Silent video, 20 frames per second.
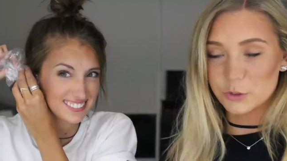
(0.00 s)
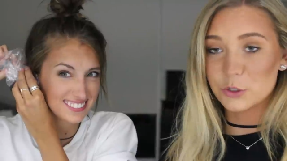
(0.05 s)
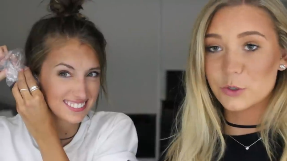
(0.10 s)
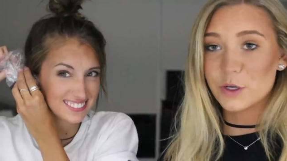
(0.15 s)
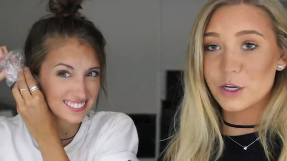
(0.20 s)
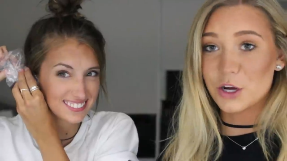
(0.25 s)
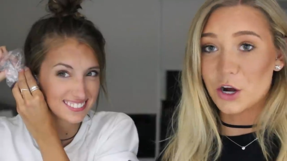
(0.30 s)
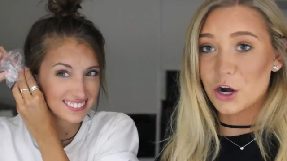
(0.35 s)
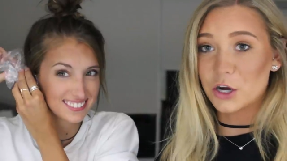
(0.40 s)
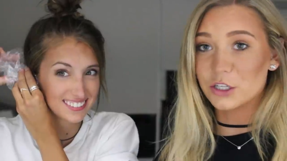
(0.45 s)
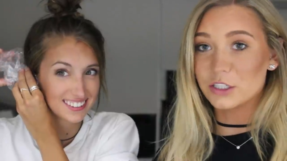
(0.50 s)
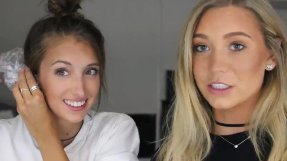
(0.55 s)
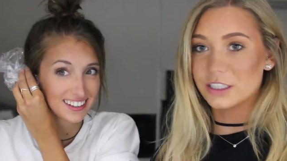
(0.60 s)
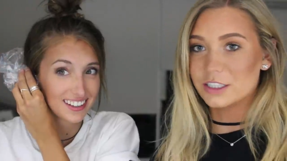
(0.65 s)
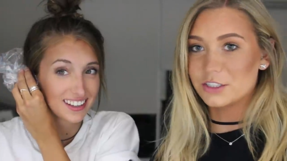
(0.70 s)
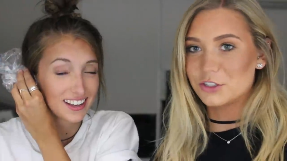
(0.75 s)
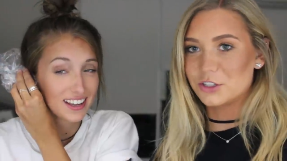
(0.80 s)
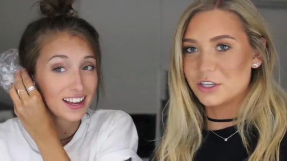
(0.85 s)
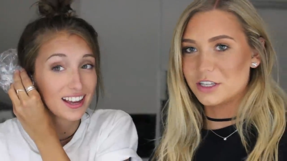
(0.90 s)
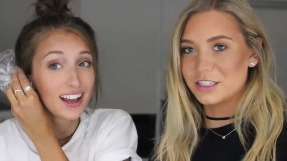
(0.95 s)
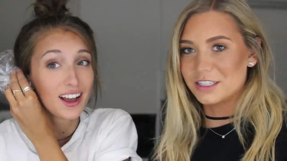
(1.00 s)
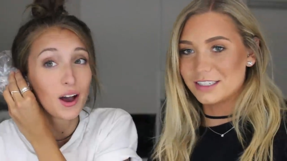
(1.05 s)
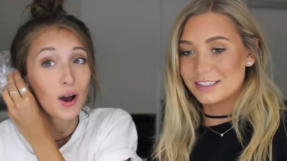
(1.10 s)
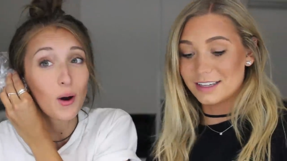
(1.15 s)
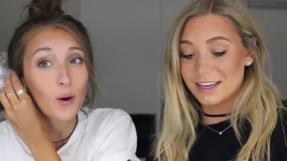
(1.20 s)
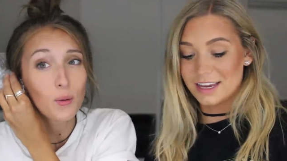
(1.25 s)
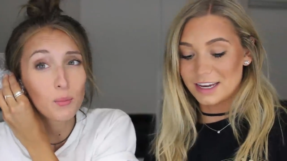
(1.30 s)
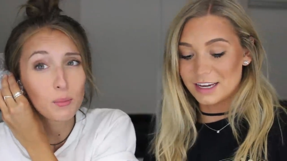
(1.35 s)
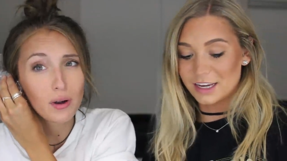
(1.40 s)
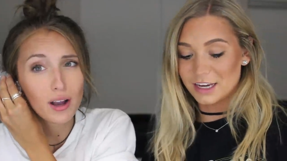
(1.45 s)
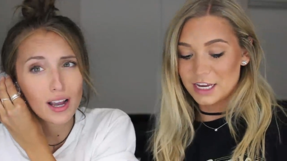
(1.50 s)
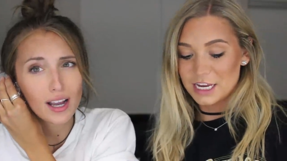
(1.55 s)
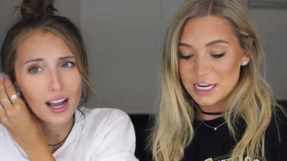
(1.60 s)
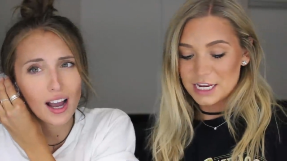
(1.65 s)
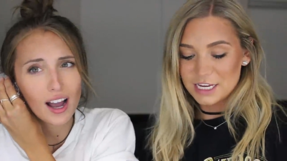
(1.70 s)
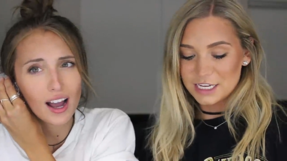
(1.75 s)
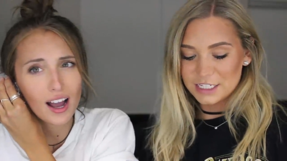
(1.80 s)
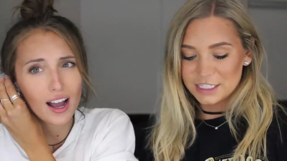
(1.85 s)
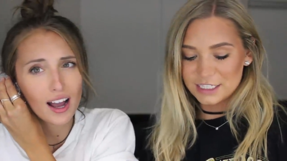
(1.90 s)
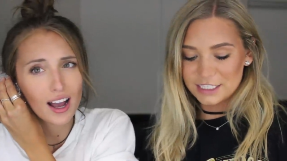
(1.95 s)
Speaker 1: We're doing cartilage. This is like oh my
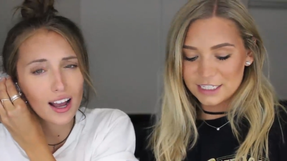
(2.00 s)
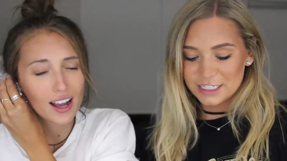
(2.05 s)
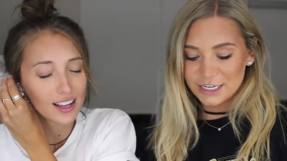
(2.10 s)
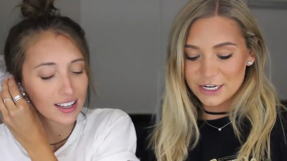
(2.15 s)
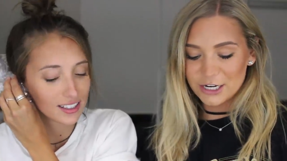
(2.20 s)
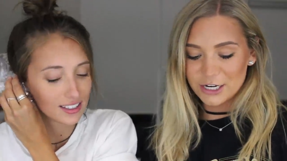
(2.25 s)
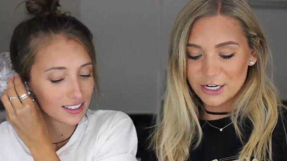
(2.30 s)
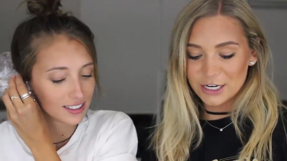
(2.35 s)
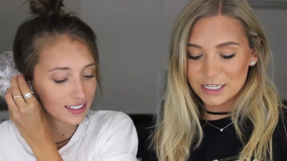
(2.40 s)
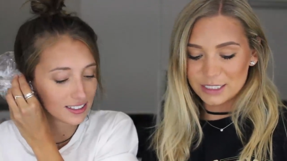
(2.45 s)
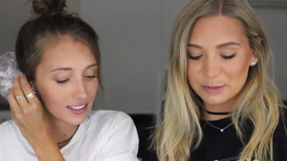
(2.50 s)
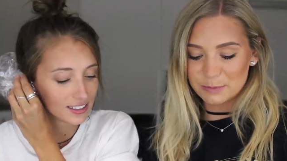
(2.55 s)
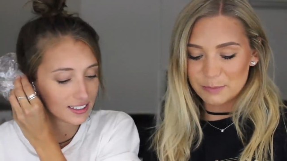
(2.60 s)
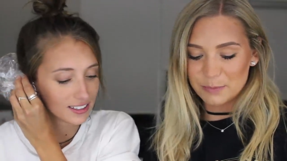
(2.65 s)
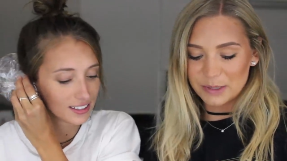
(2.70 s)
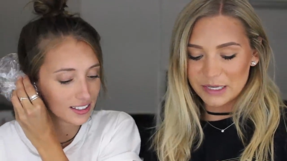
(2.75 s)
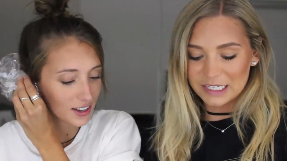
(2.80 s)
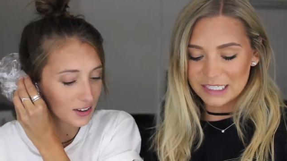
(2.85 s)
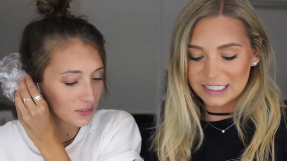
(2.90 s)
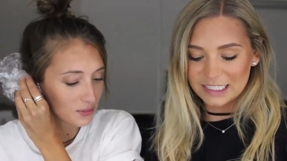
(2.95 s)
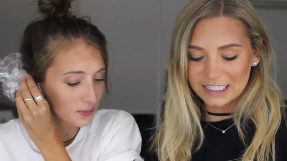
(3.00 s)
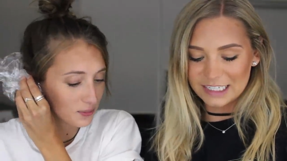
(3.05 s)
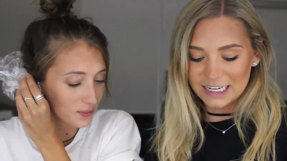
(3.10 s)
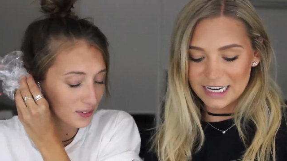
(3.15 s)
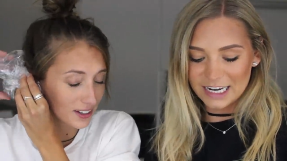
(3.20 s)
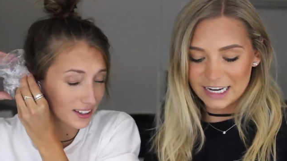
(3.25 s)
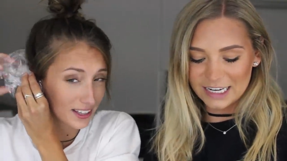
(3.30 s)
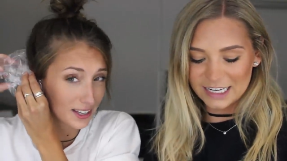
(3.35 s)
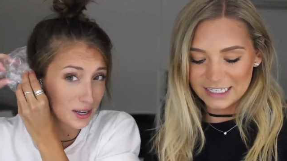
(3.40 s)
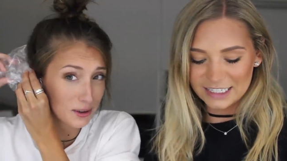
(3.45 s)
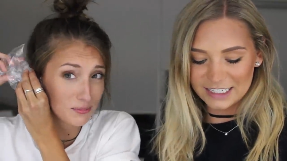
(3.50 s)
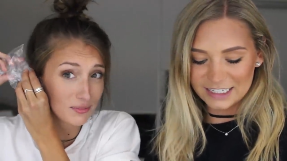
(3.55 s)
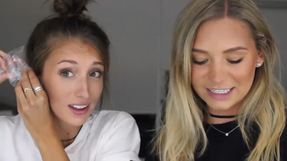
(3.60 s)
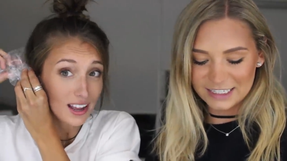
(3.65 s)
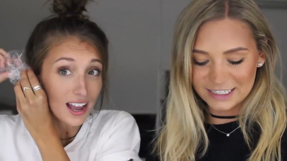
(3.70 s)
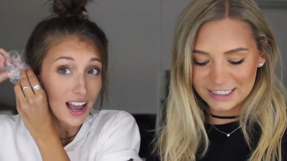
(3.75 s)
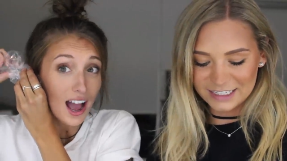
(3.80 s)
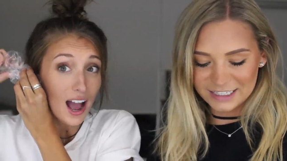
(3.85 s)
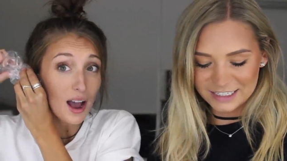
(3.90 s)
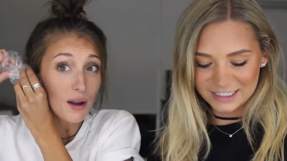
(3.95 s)
God. serious business.
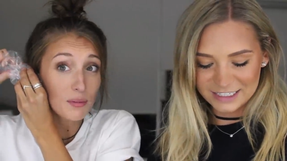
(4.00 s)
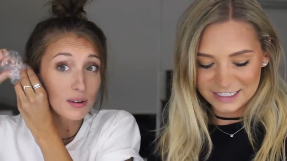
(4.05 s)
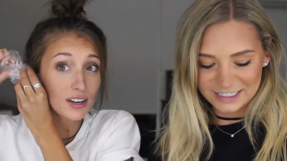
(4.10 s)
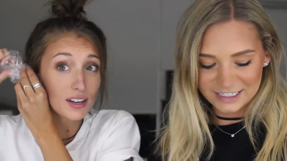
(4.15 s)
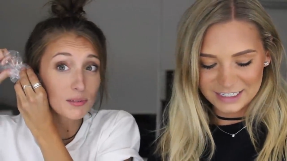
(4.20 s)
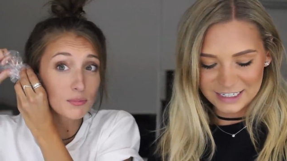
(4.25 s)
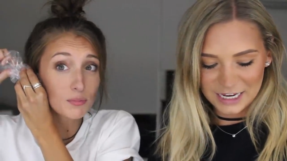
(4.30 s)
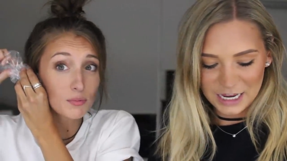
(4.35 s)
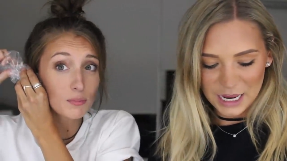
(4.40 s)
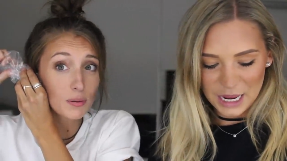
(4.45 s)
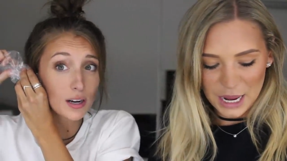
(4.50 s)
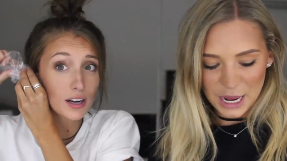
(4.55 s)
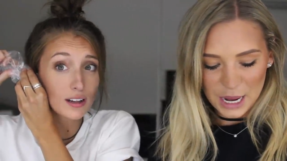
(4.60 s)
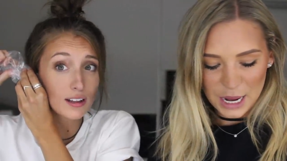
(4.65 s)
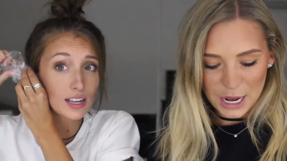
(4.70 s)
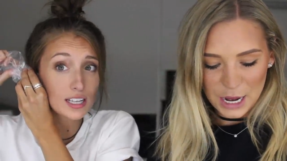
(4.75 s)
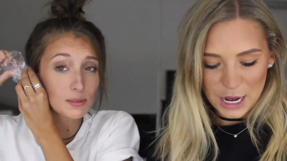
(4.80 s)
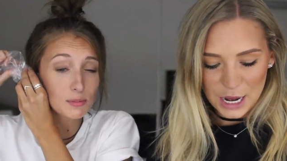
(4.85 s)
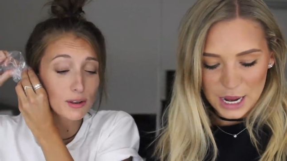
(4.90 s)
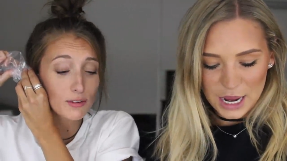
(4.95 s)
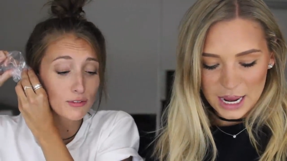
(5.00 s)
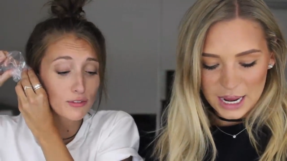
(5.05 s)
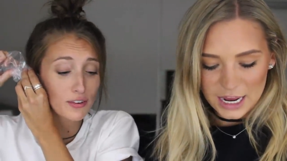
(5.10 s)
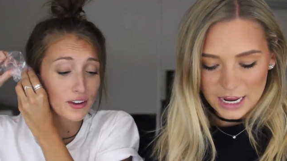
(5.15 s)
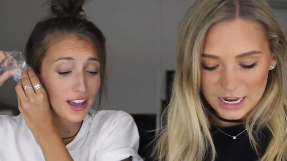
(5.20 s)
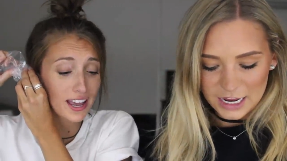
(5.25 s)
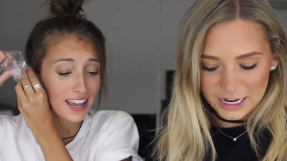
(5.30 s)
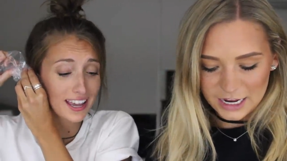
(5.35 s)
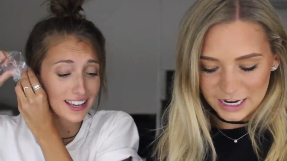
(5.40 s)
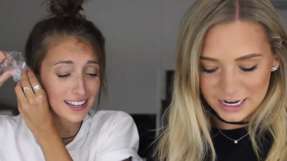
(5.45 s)
Speaker 2: I'm gonna paralyze my face.